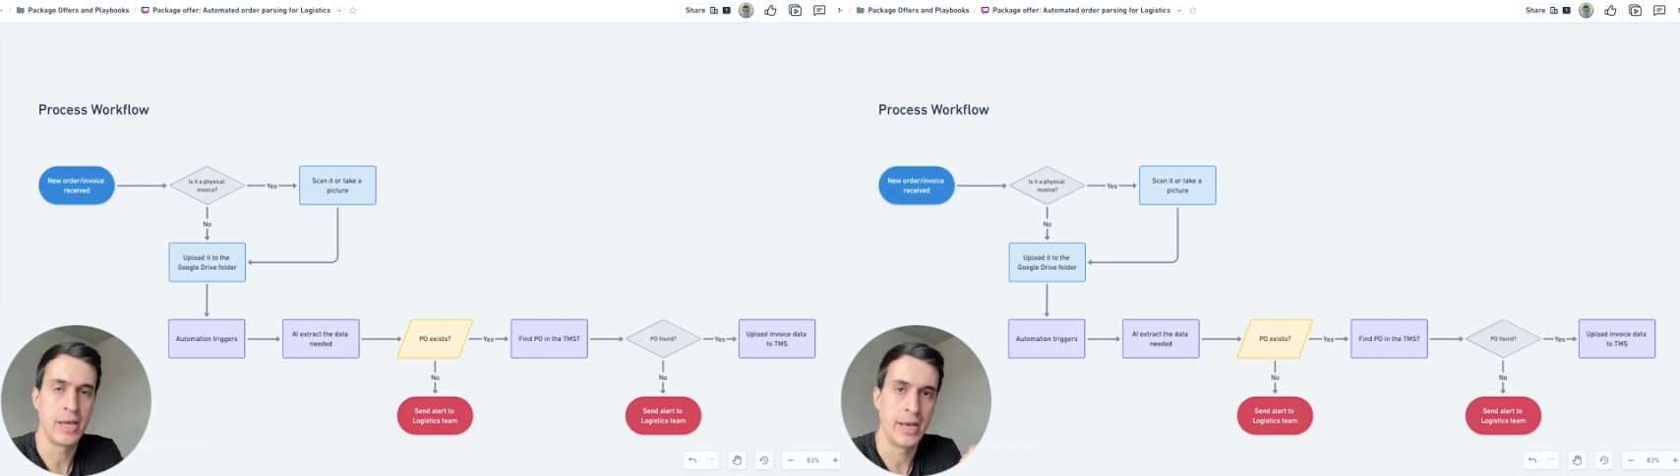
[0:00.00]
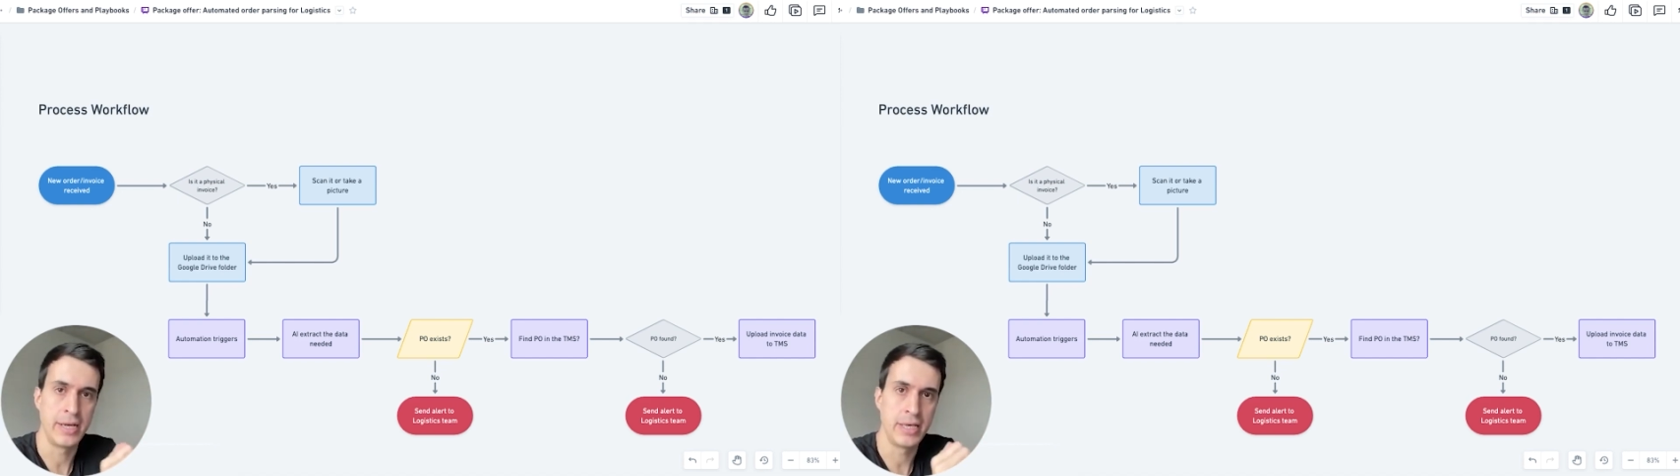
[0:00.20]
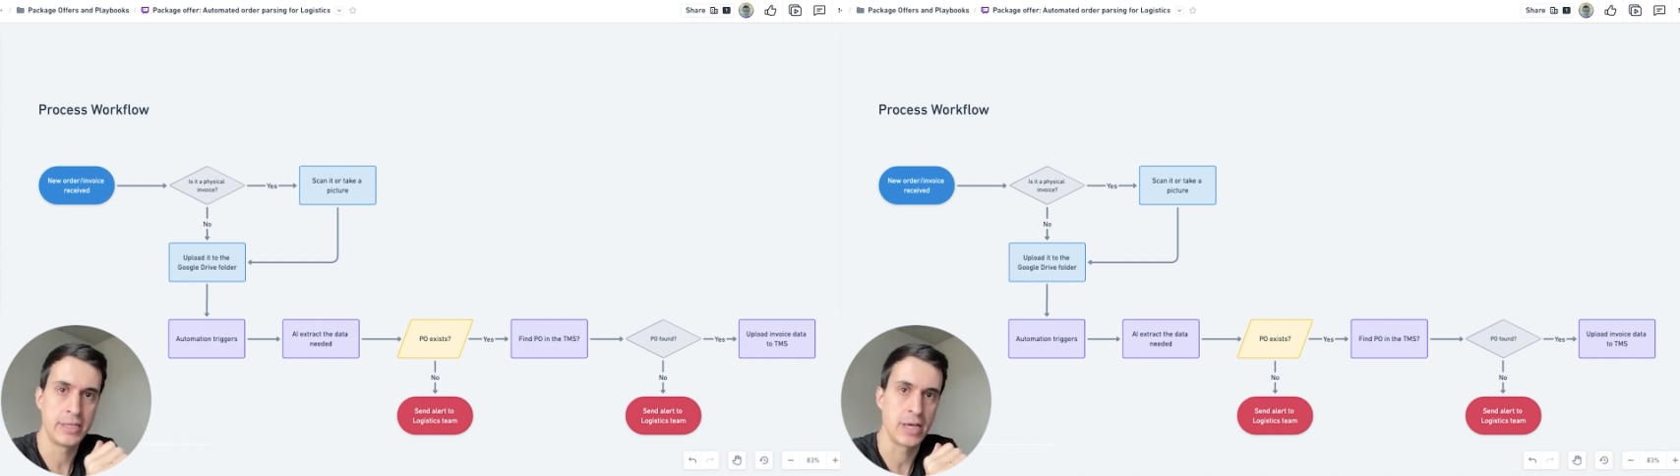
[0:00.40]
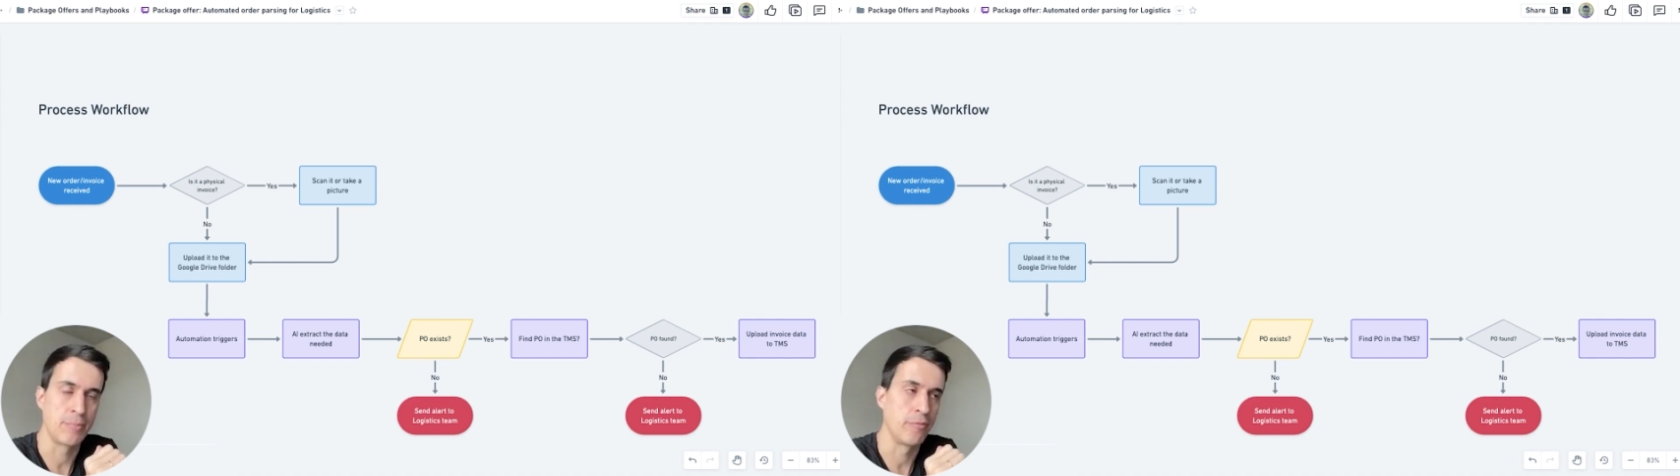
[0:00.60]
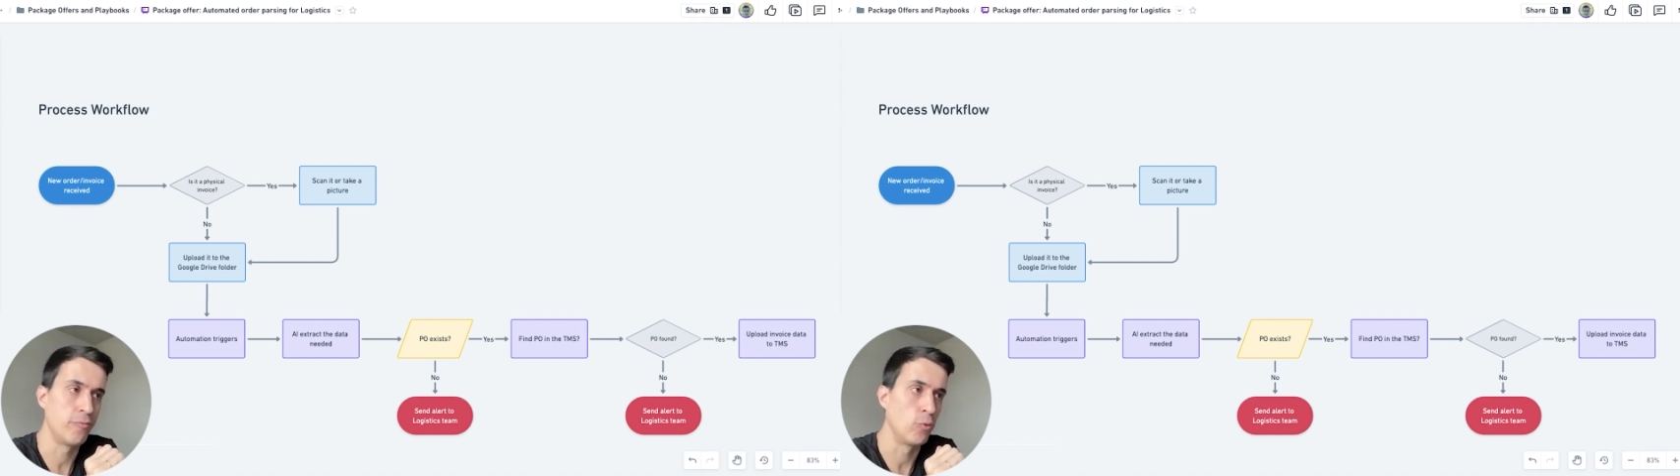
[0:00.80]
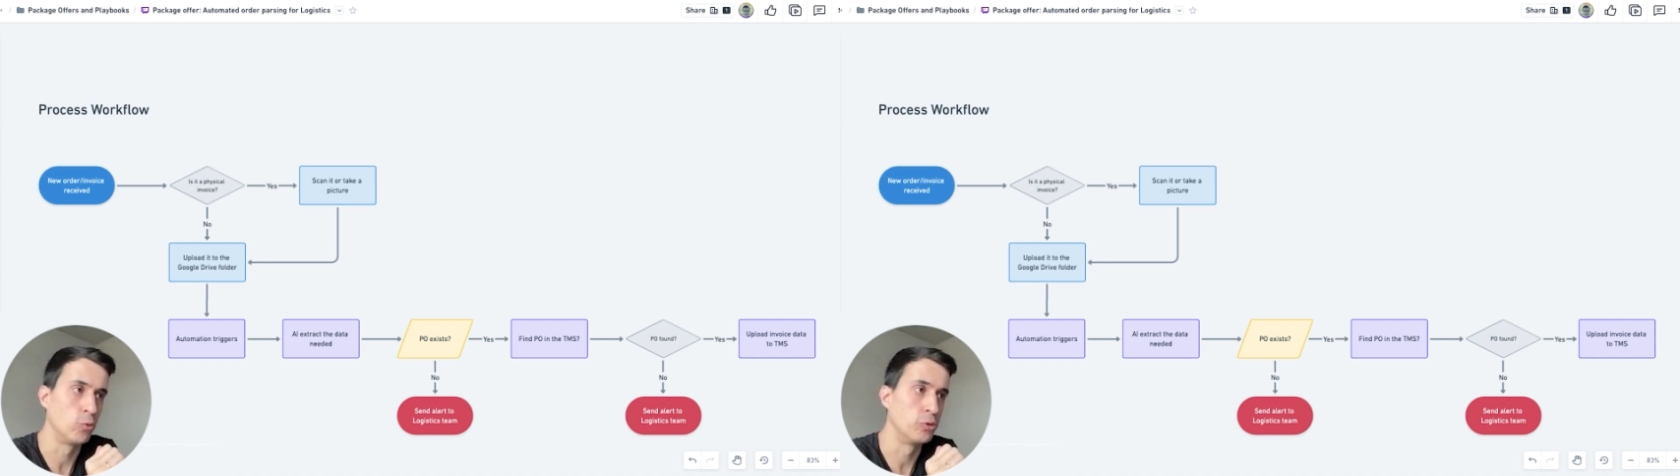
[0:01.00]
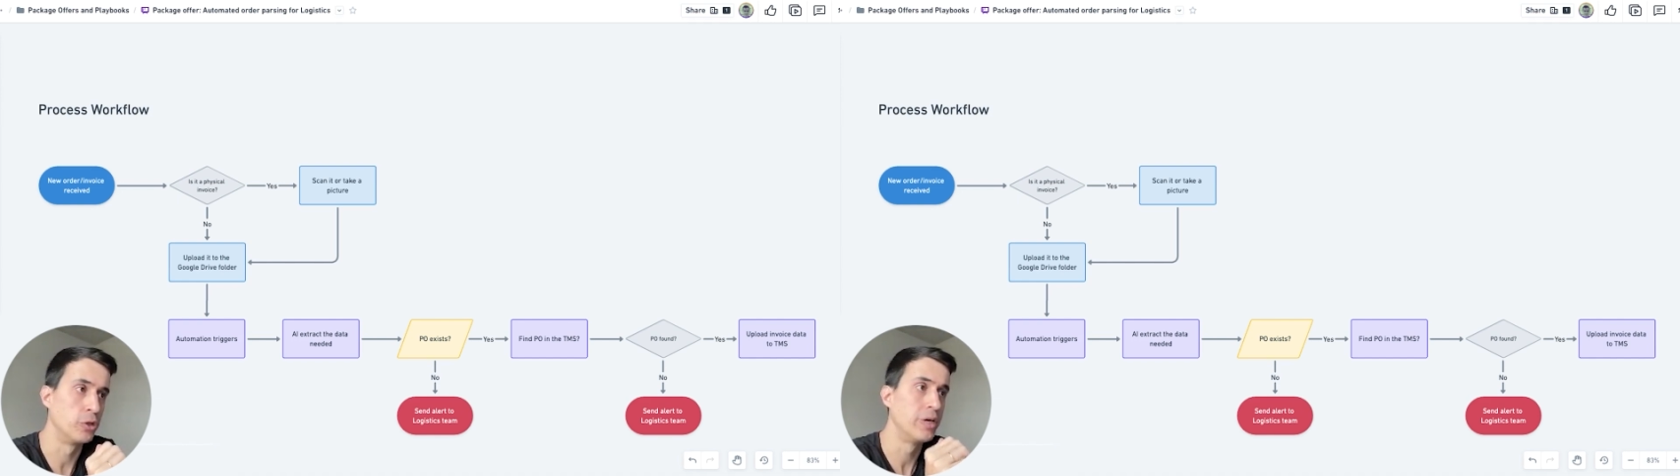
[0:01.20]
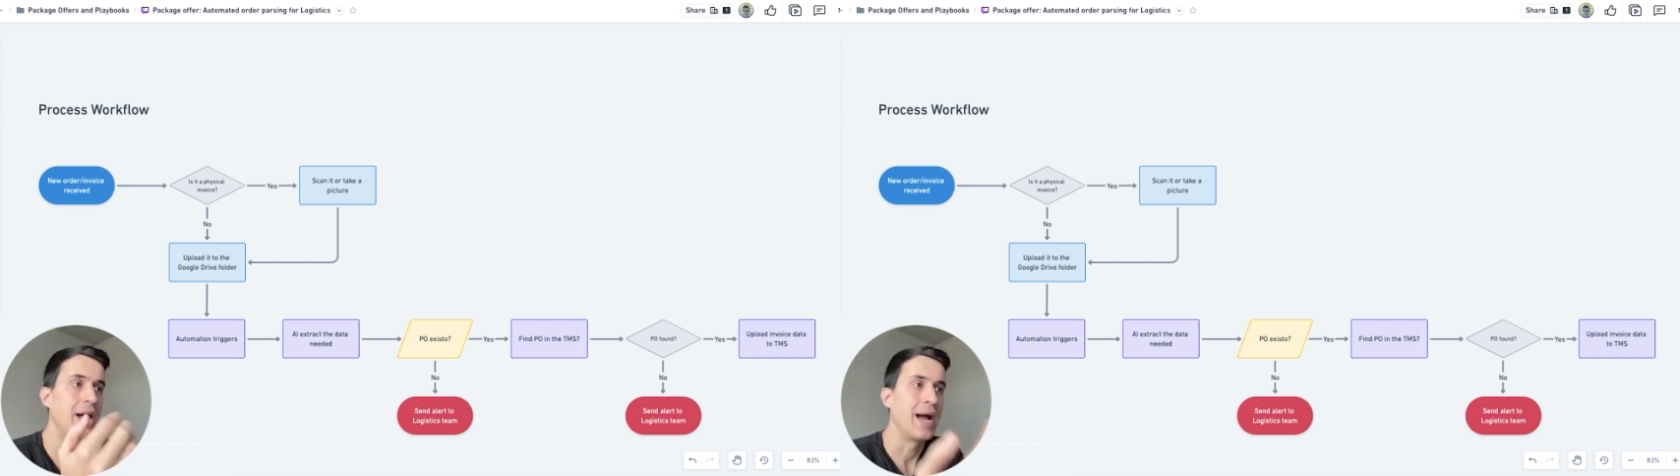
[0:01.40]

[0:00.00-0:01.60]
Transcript: any type of folder.